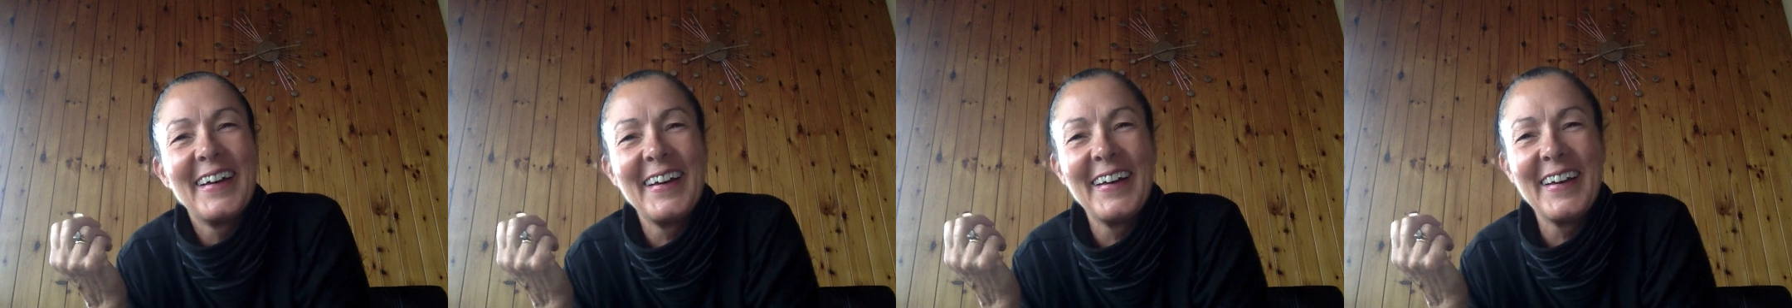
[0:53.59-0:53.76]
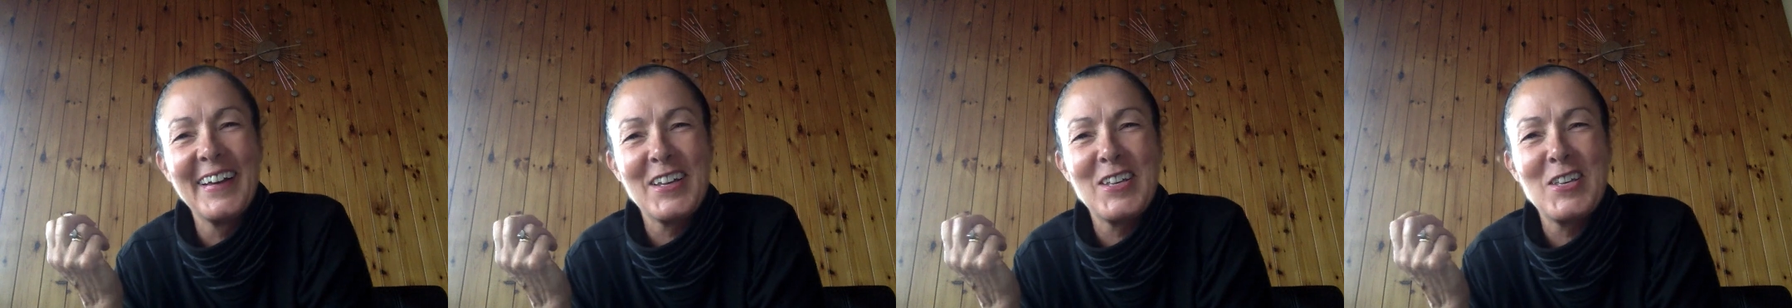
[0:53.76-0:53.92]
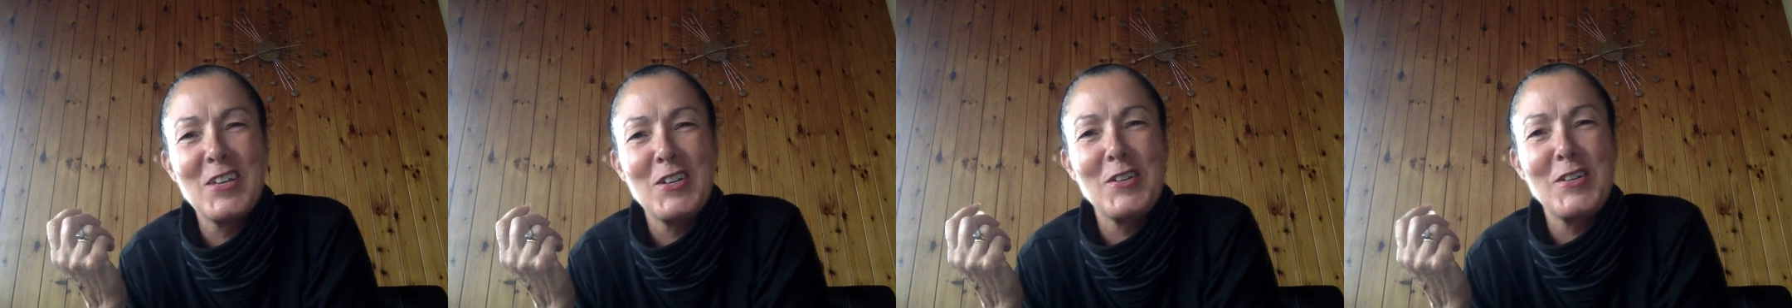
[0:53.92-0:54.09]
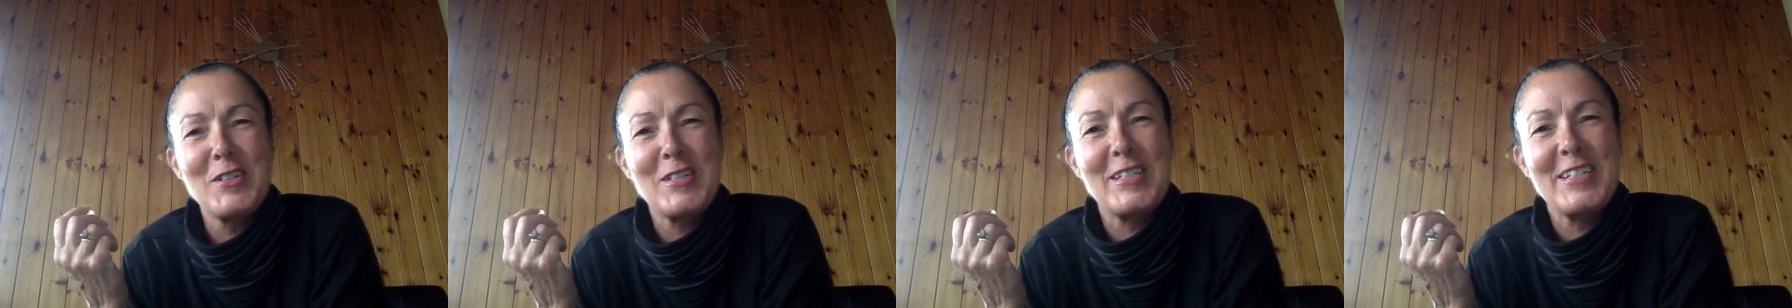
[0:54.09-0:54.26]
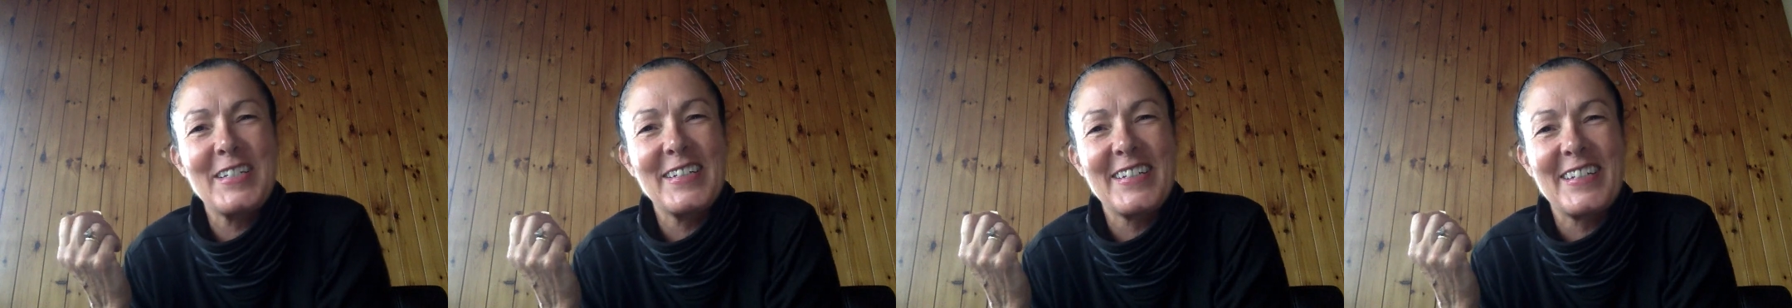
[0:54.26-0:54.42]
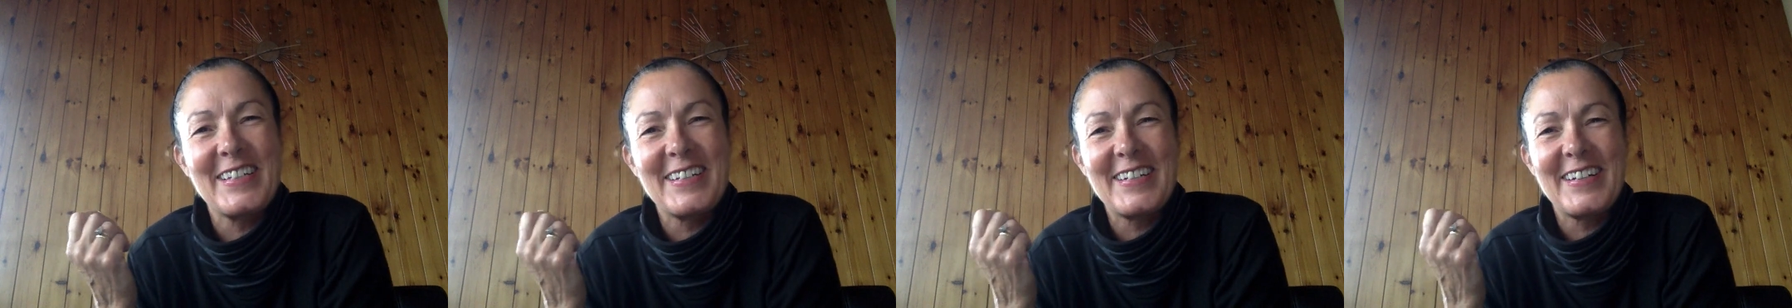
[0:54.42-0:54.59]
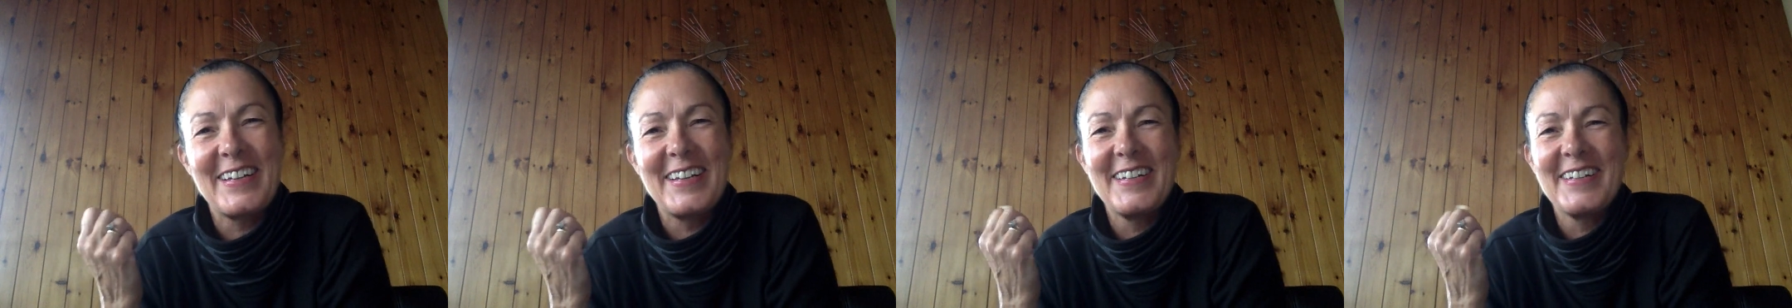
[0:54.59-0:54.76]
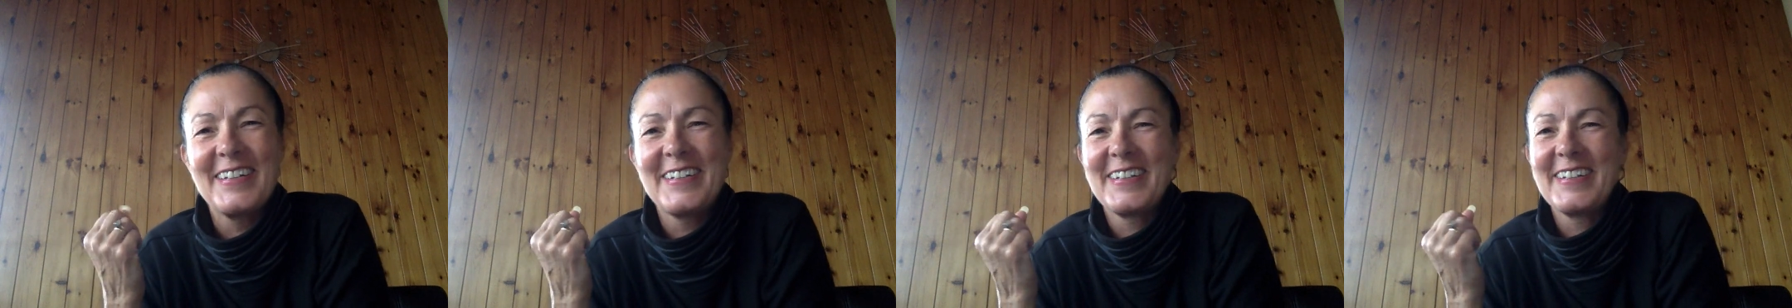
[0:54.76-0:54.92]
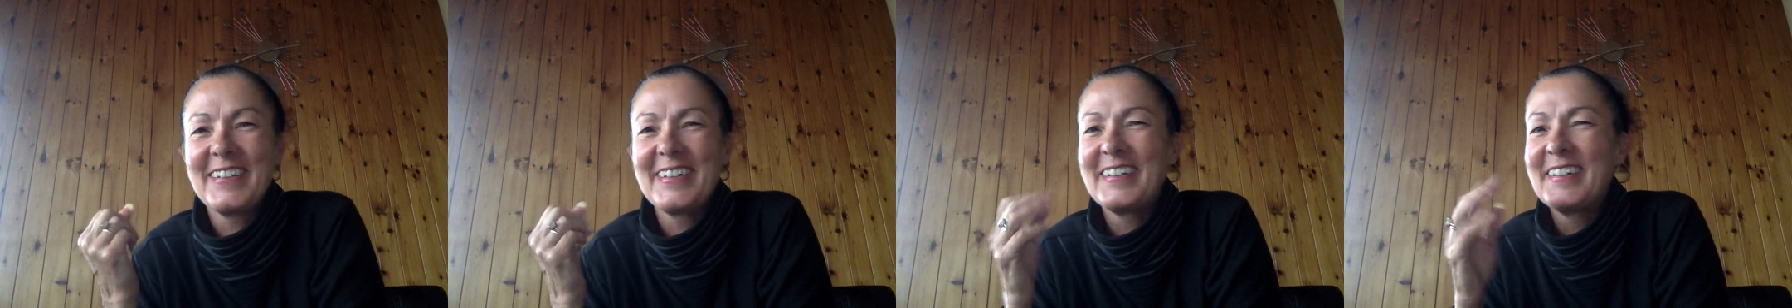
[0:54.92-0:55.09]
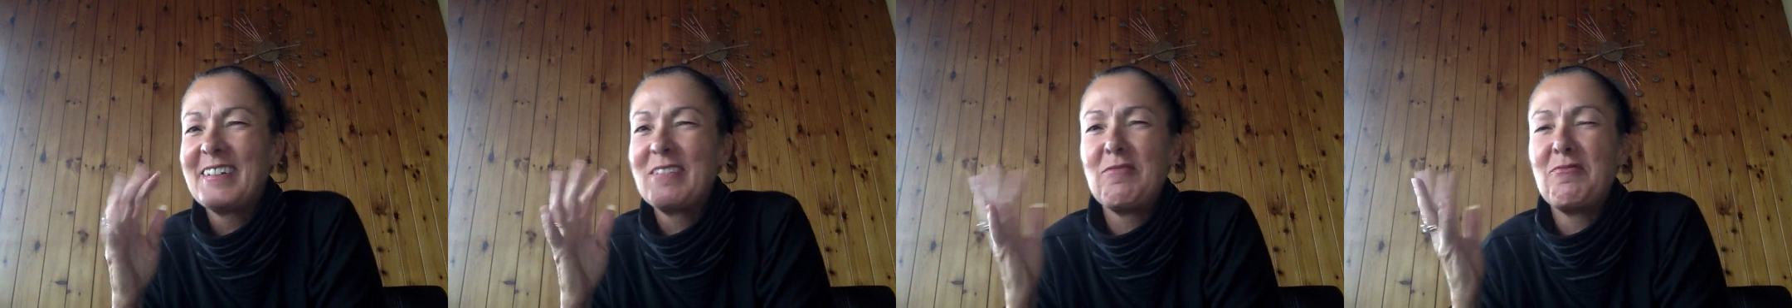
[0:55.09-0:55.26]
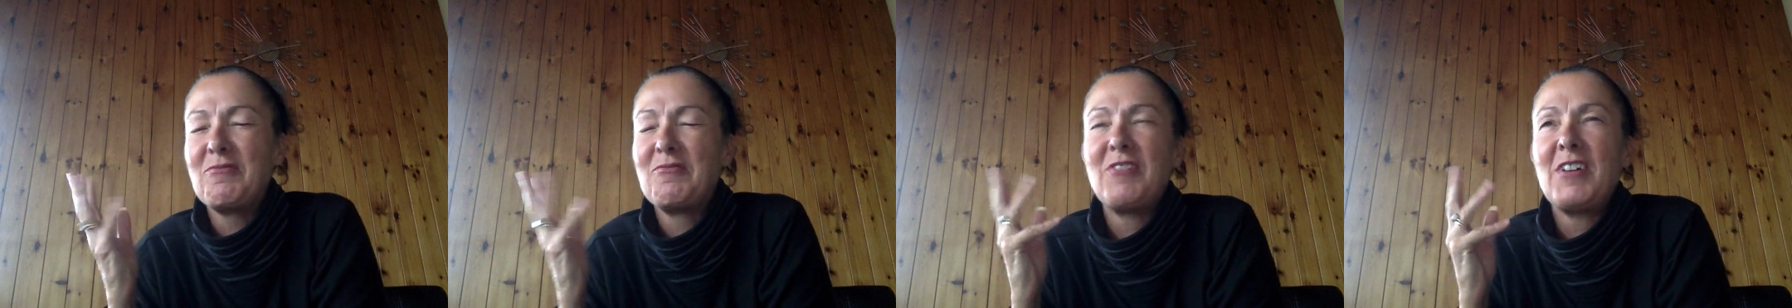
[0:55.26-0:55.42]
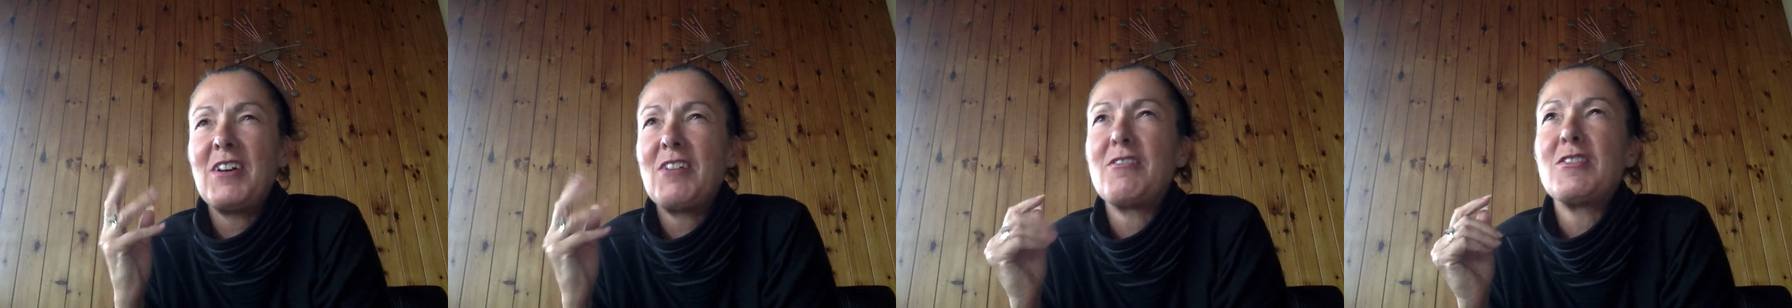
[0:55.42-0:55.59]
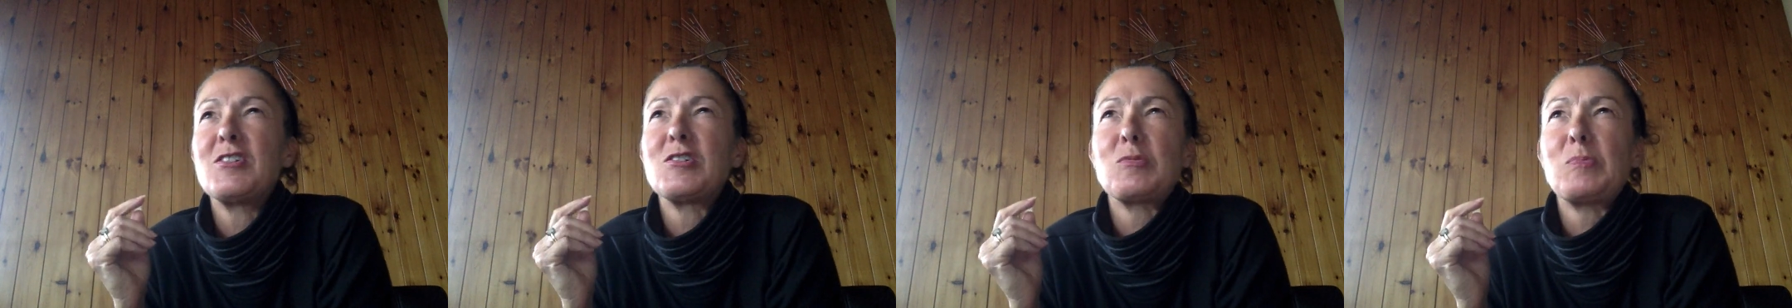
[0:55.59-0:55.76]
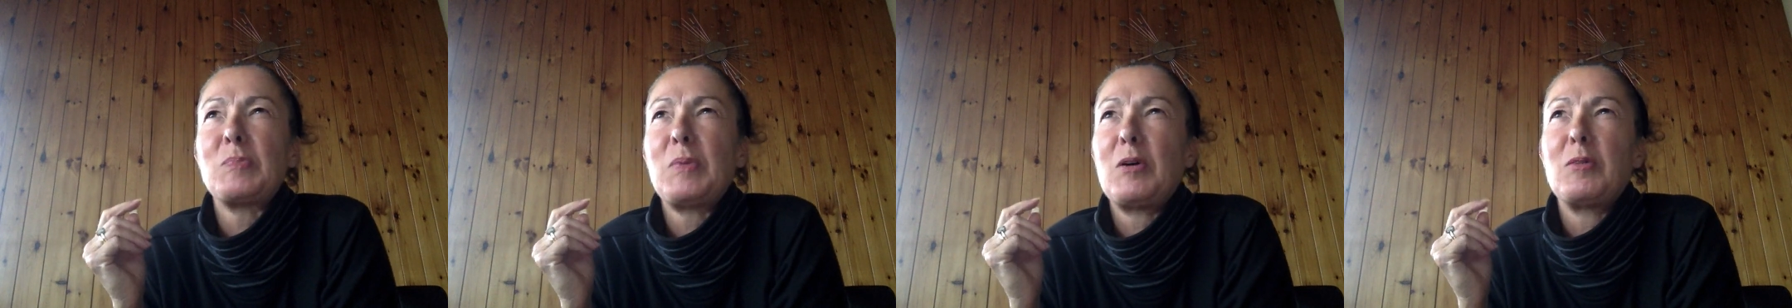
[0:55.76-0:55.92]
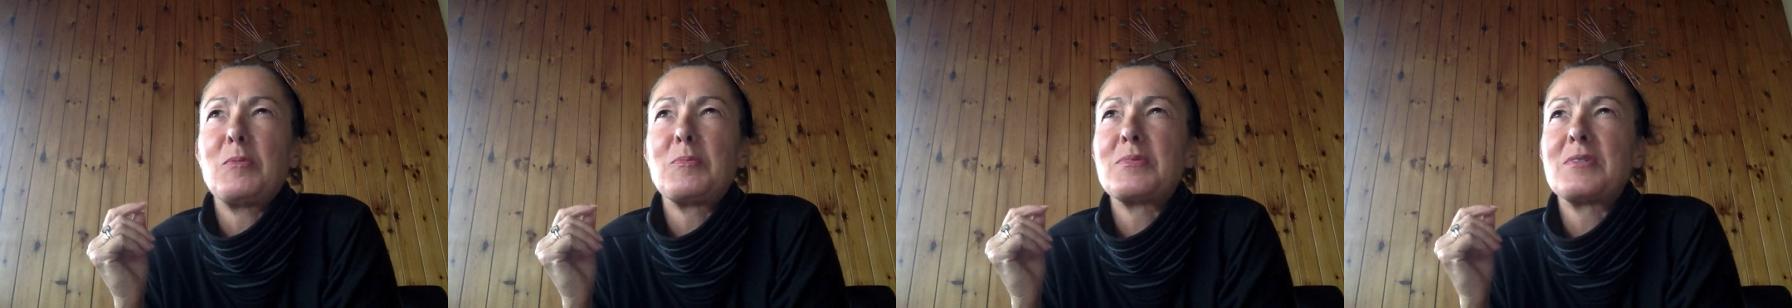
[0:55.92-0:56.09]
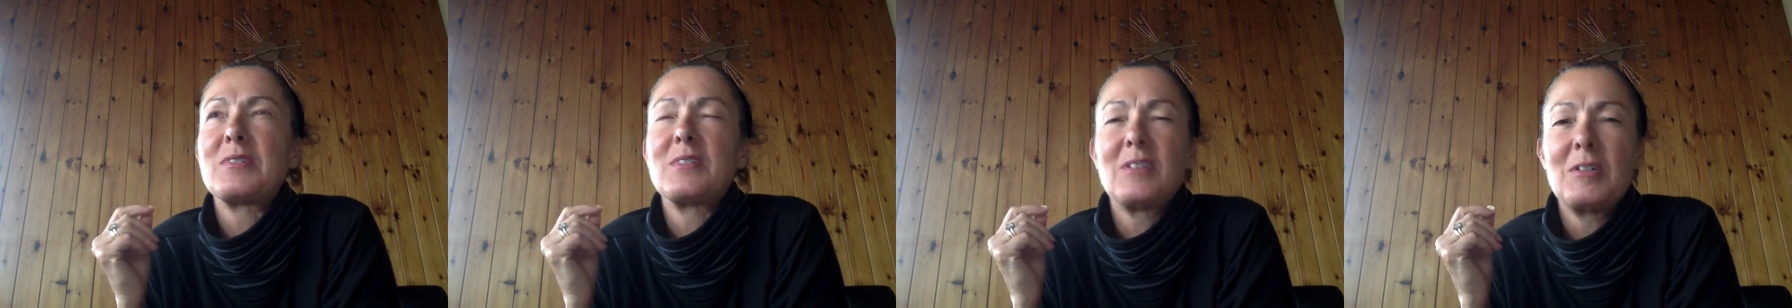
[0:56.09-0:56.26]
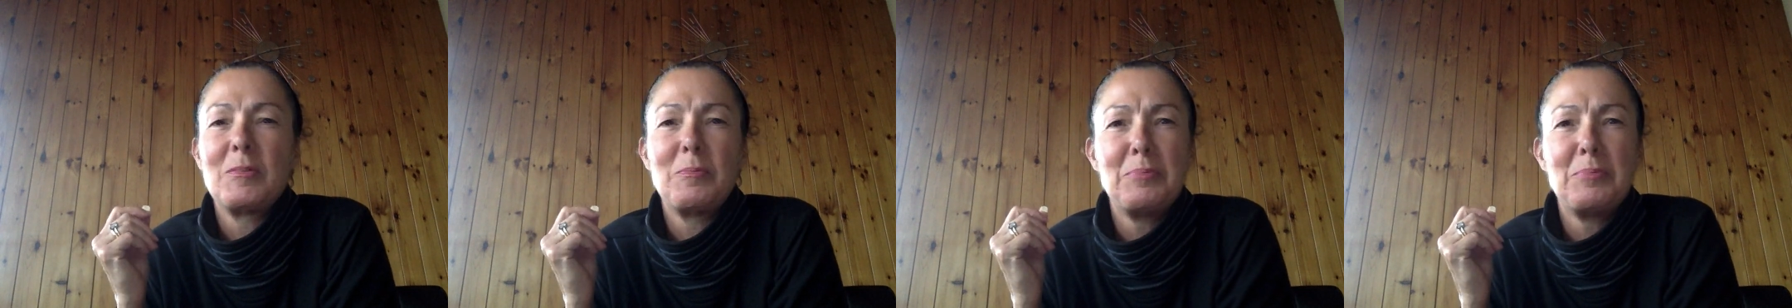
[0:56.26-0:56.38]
Euston Station, and various pubs and